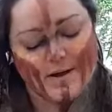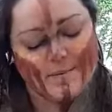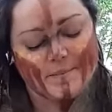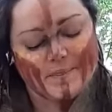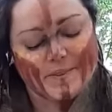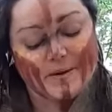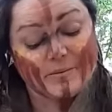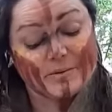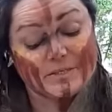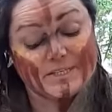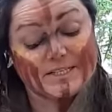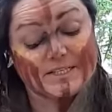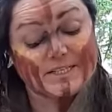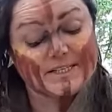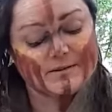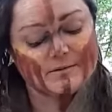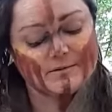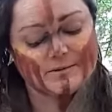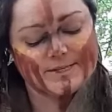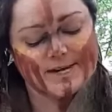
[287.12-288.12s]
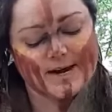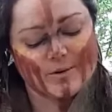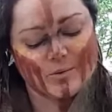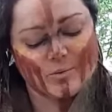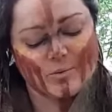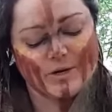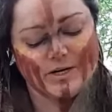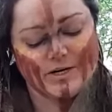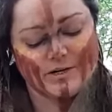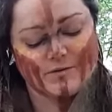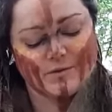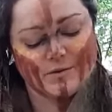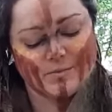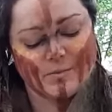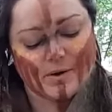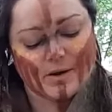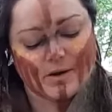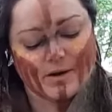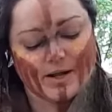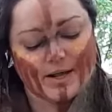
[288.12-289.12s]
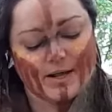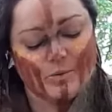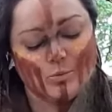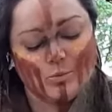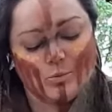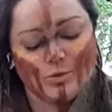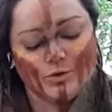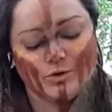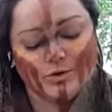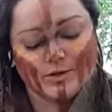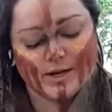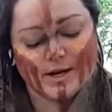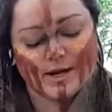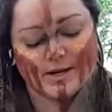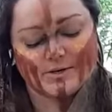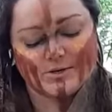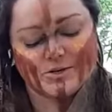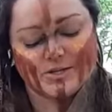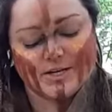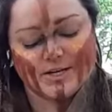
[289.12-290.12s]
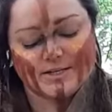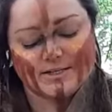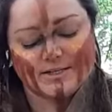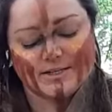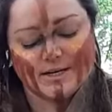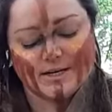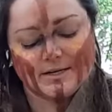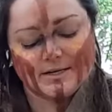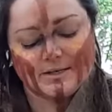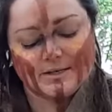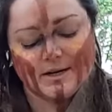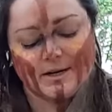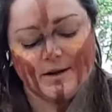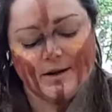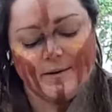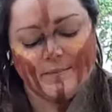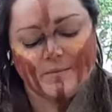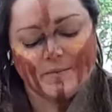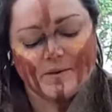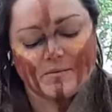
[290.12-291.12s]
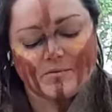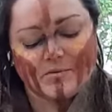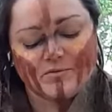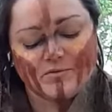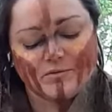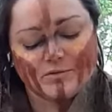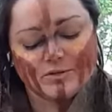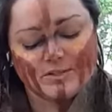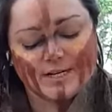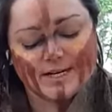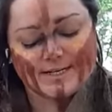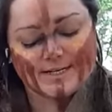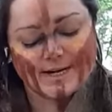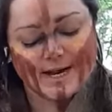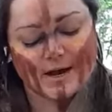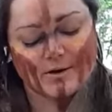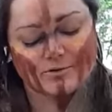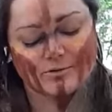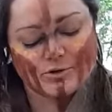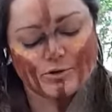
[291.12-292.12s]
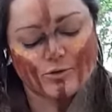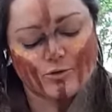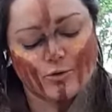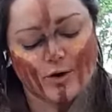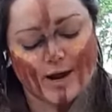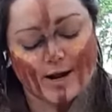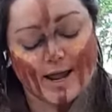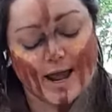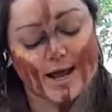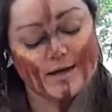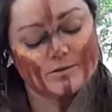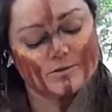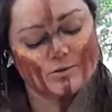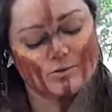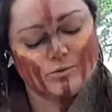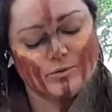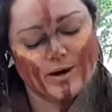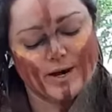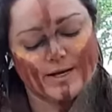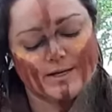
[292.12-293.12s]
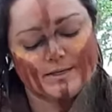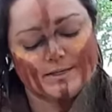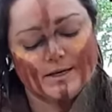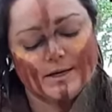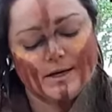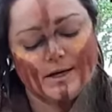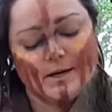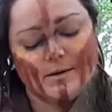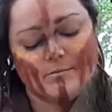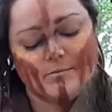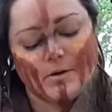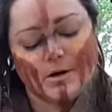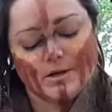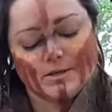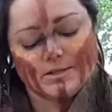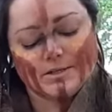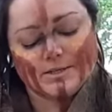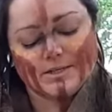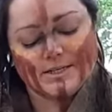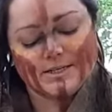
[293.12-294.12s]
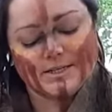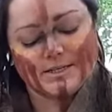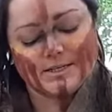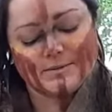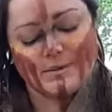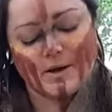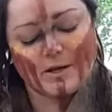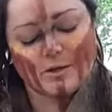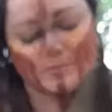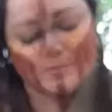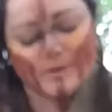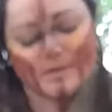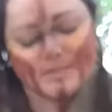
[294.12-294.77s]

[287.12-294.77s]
They were still downwind of the buck. It wouldn't catch their scent. And before setting out, Torak, as always, masked his smell by